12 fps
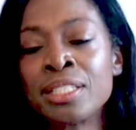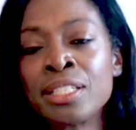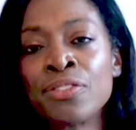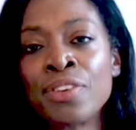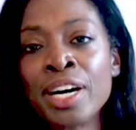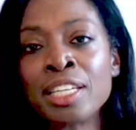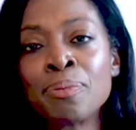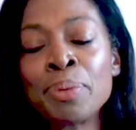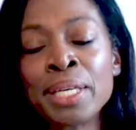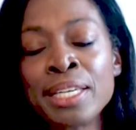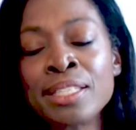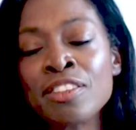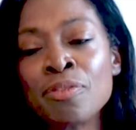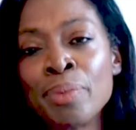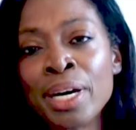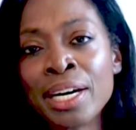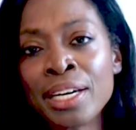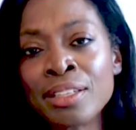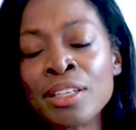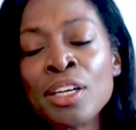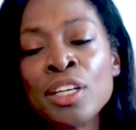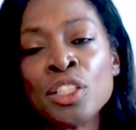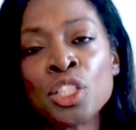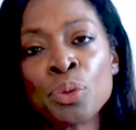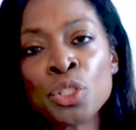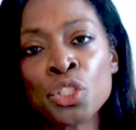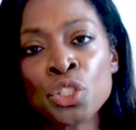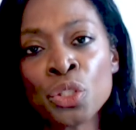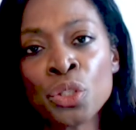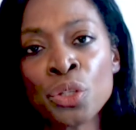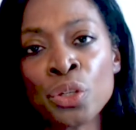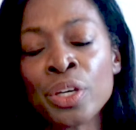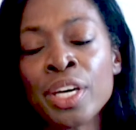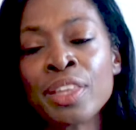find peace of mind to ensure